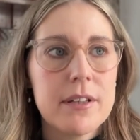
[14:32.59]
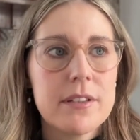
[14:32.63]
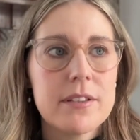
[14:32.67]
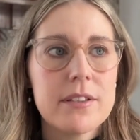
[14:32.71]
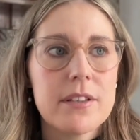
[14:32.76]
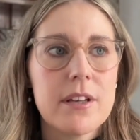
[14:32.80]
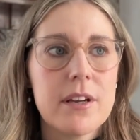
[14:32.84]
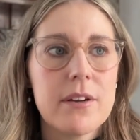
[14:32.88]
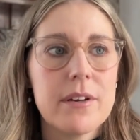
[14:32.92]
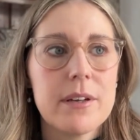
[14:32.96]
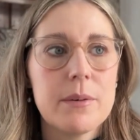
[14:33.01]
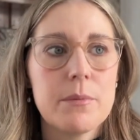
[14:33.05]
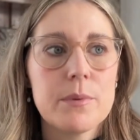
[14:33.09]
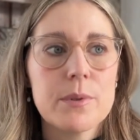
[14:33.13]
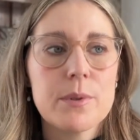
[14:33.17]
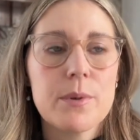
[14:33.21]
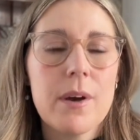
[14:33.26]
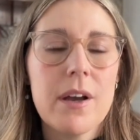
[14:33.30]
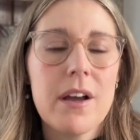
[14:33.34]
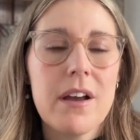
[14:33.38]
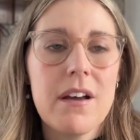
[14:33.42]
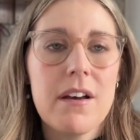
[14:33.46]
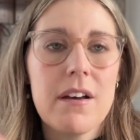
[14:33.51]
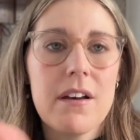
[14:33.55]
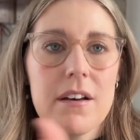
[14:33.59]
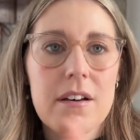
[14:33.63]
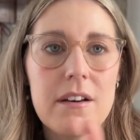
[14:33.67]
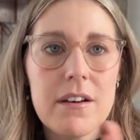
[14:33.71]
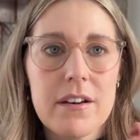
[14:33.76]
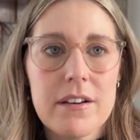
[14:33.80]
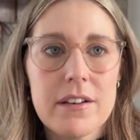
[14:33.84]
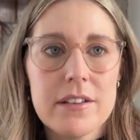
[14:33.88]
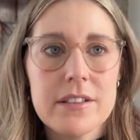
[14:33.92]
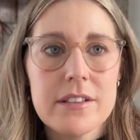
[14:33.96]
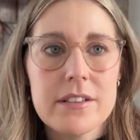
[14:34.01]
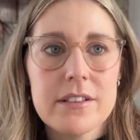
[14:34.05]
so it was quite
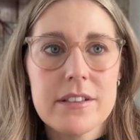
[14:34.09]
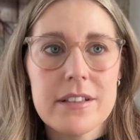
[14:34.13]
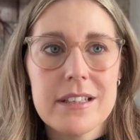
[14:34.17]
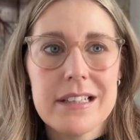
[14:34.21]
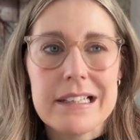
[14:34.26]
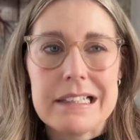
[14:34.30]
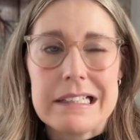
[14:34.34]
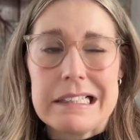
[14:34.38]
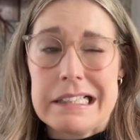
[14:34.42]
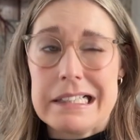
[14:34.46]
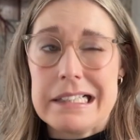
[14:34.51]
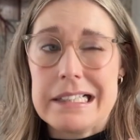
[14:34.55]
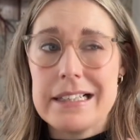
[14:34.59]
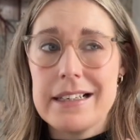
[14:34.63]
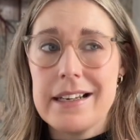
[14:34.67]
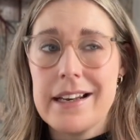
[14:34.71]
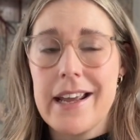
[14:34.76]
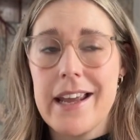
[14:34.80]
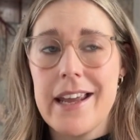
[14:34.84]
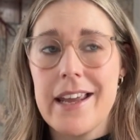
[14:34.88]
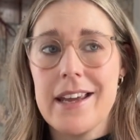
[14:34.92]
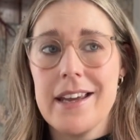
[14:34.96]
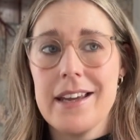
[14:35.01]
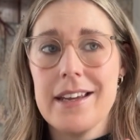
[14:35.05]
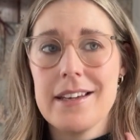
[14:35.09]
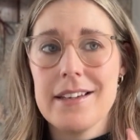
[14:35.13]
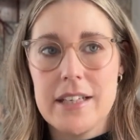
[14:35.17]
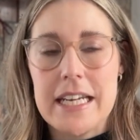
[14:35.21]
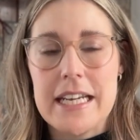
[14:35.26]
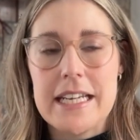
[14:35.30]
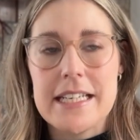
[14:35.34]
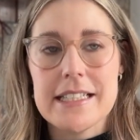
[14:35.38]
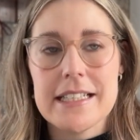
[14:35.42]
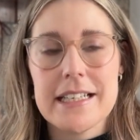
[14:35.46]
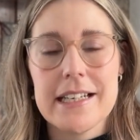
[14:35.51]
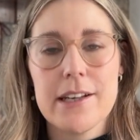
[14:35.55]
hard to like lay it
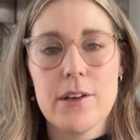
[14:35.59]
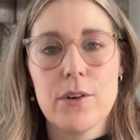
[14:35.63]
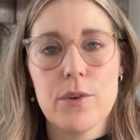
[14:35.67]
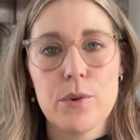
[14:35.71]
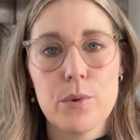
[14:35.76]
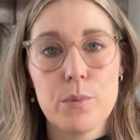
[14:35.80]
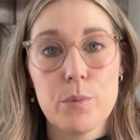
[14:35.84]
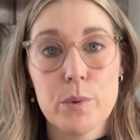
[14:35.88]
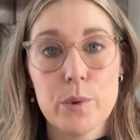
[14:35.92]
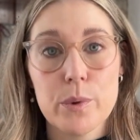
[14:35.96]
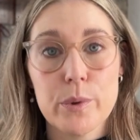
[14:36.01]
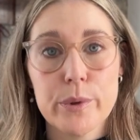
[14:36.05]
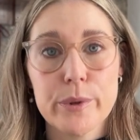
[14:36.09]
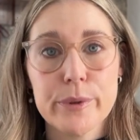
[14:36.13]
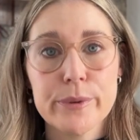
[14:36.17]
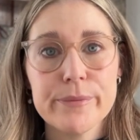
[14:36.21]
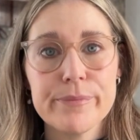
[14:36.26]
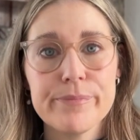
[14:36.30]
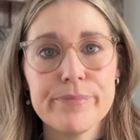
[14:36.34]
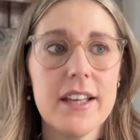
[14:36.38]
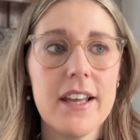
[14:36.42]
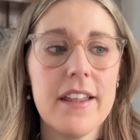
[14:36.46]
easily on the wall.